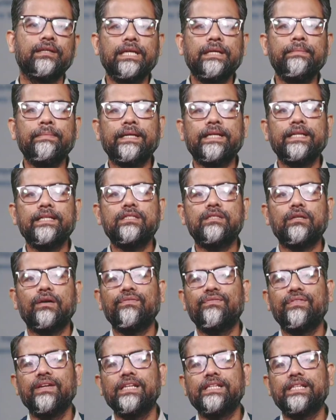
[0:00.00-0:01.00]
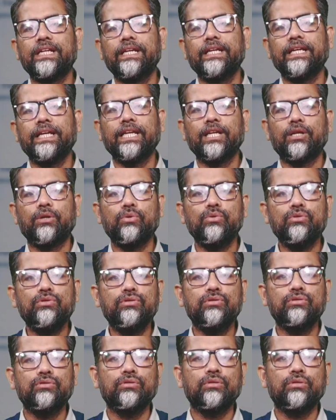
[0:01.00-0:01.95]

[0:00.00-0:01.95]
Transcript: Key methods of field training include